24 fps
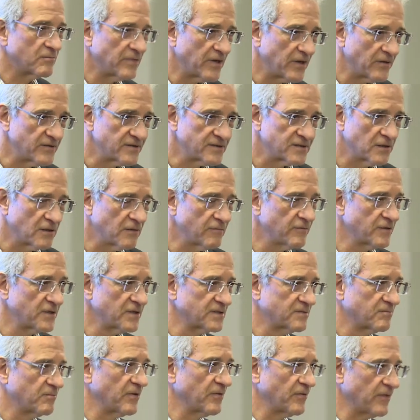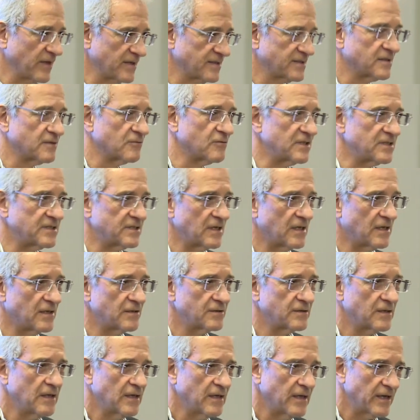by the Soviets, but that's the
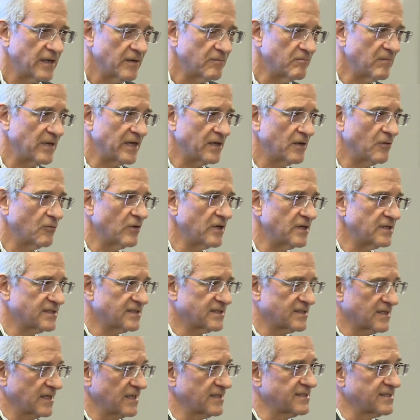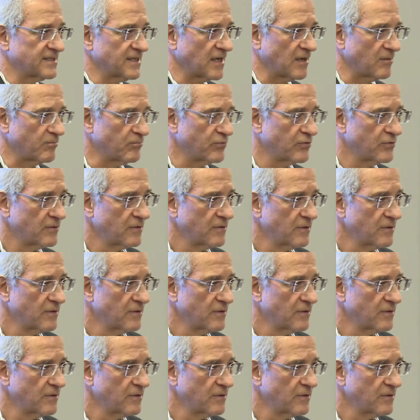result in many ways sets up